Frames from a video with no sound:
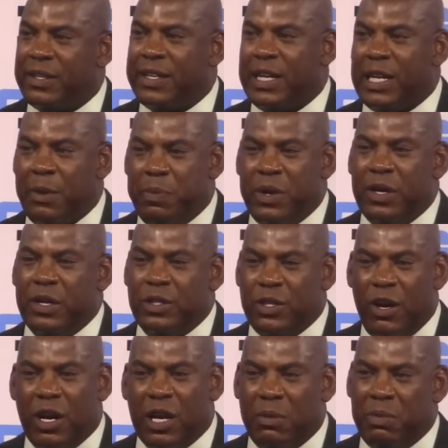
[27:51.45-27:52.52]
get up here and
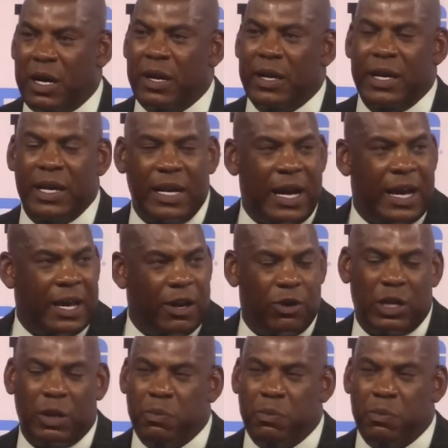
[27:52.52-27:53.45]
talk about NIL and the